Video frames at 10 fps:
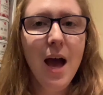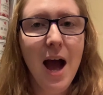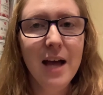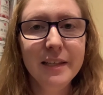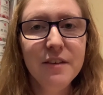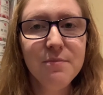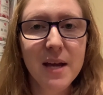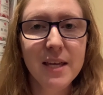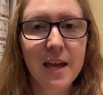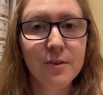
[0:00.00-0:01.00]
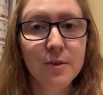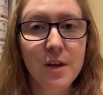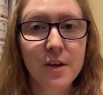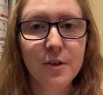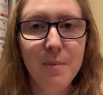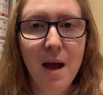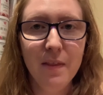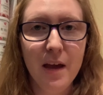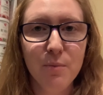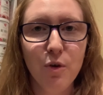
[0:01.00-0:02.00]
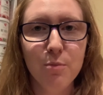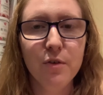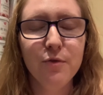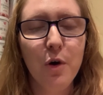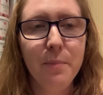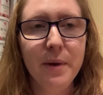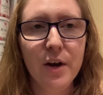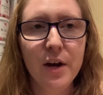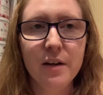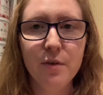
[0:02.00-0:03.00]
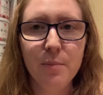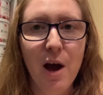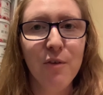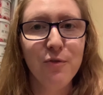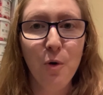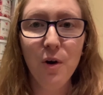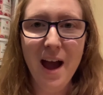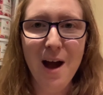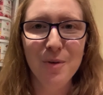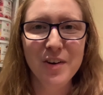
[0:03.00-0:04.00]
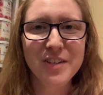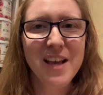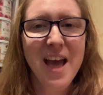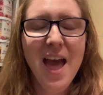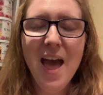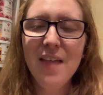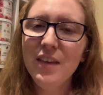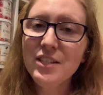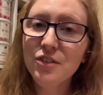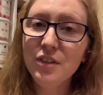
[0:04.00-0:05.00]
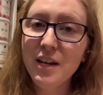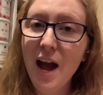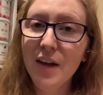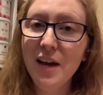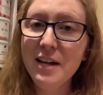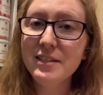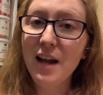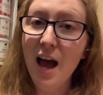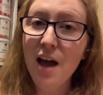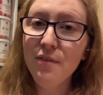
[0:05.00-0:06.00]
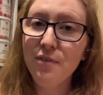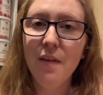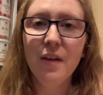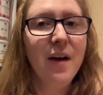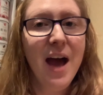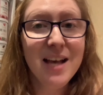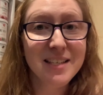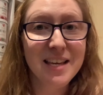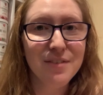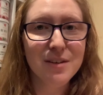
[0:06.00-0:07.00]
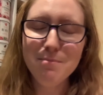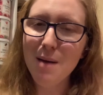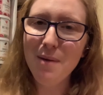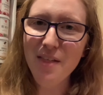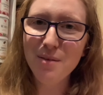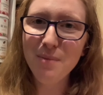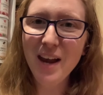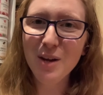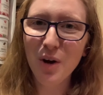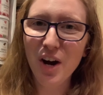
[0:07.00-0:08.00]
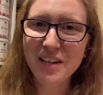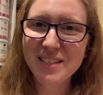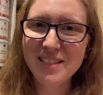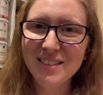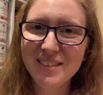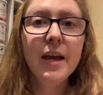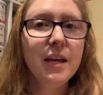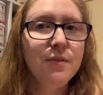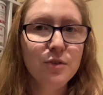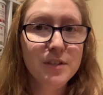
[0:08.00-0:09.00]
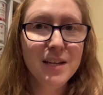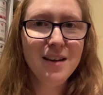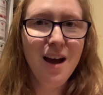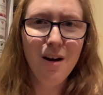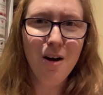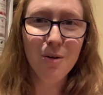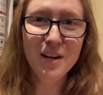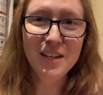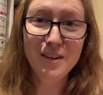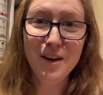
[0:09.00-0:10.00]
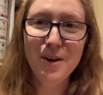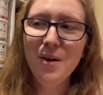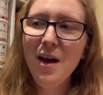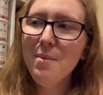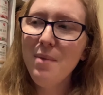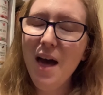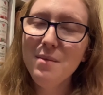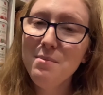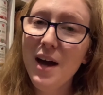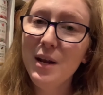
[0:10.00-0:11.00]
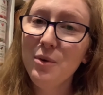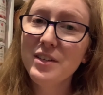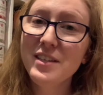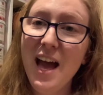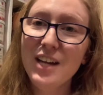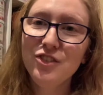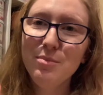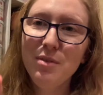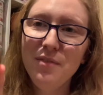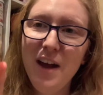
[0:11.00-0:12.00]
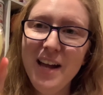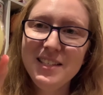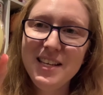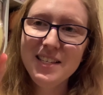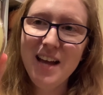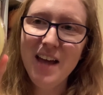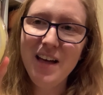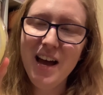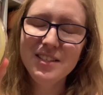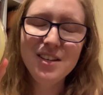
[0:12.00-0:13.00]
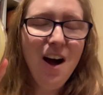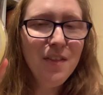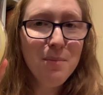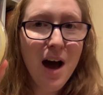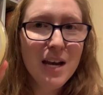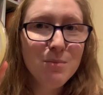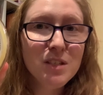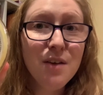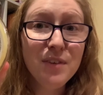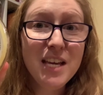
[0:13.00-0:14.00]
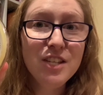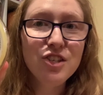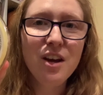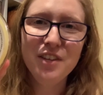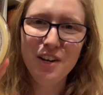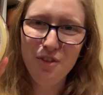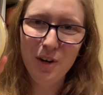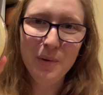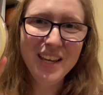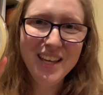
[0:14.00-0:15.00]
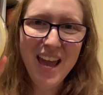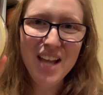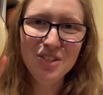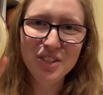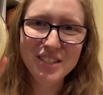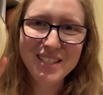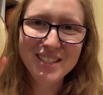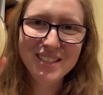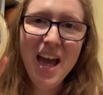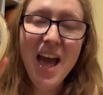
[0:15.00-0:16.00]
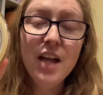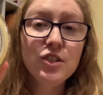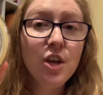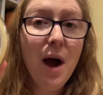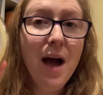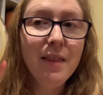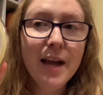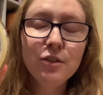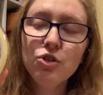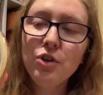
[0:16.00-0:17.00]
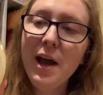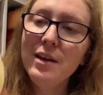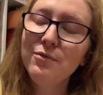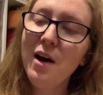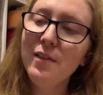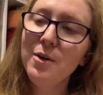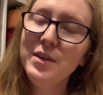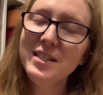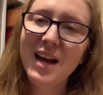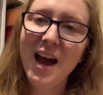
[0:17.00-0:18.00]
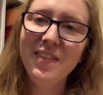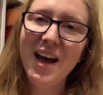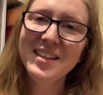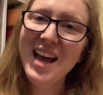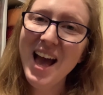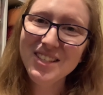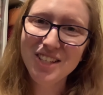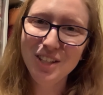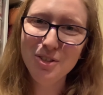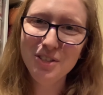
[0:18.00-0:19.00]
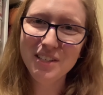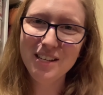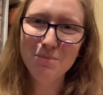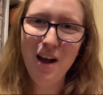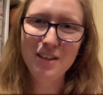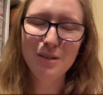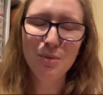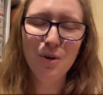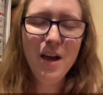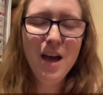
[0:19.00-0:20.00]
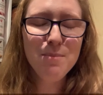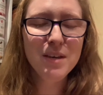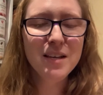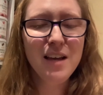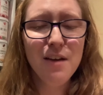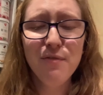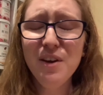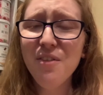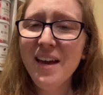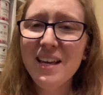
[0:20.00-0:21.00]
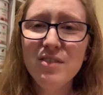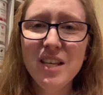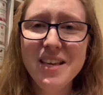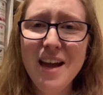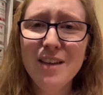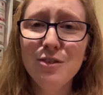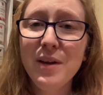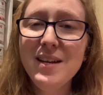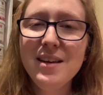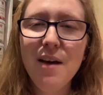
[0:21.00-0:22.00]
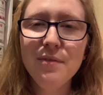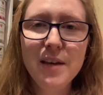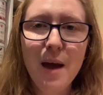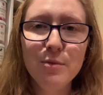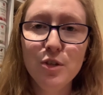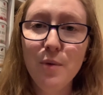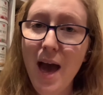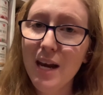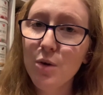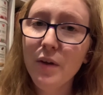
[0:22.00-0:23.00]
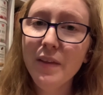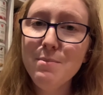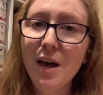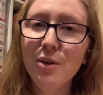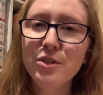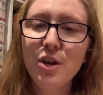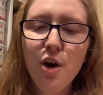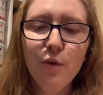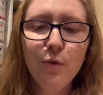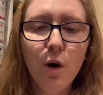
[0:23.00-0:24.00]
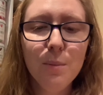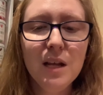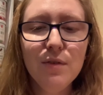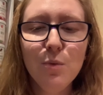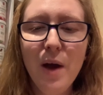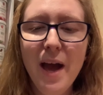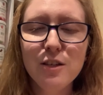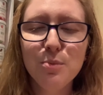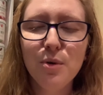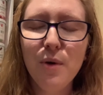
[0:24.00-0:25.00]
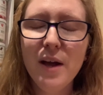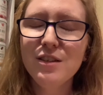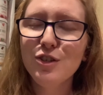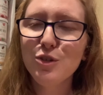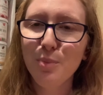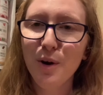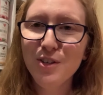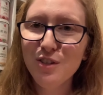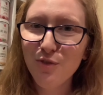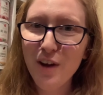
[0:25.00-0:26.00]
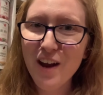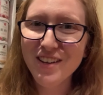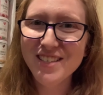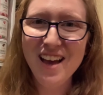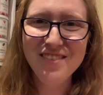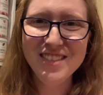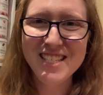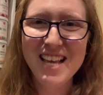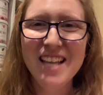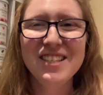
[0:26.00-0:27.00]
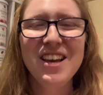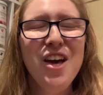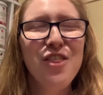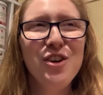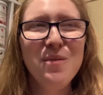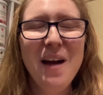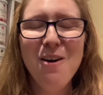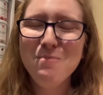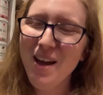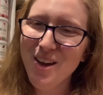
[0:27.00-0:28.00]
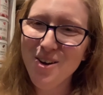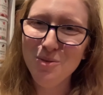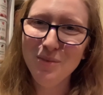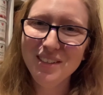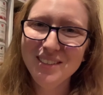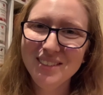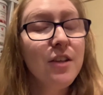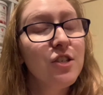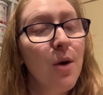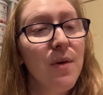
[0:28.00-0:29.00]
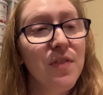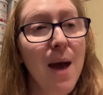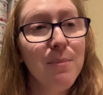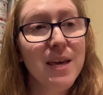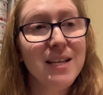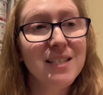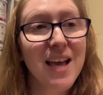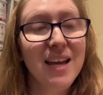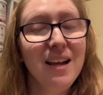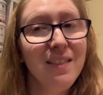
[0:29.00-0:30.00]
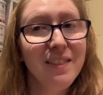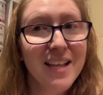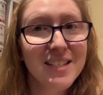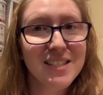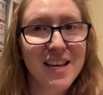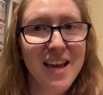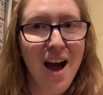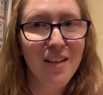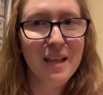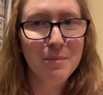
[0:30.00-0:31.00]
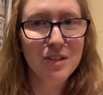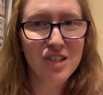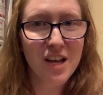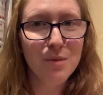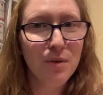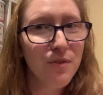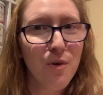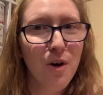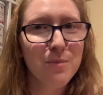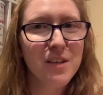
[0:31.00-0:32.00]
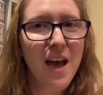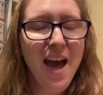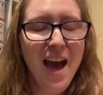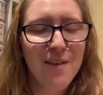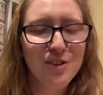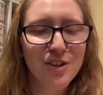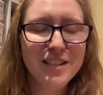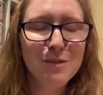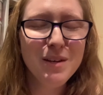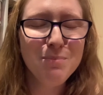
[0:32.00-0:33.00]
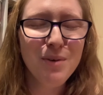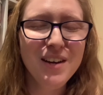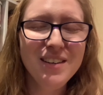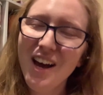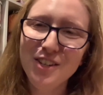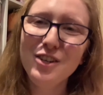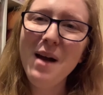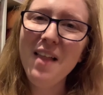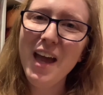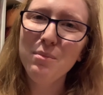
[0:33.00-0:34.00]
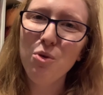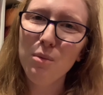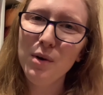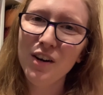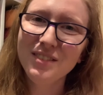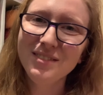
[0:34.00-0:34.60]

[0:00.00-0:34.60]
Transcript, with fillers: I leave my candles under my lamp warmer for a period of about four hours, and these are the guidelines that I follow as given by Bath & Body Works. If you did not already know, Bath & Body Works actually provides these guidelines on the bottoms of each of their three-wick candles. And so I like to try and follow these guidelines as closely as possible because I feel that gives the candle enough time to adequately melt, form an even wax pool, and disperse the fragrance of the scent throughout my home. And so with that being said, let's see how limoncello performs after it's been put under my lamp warmer.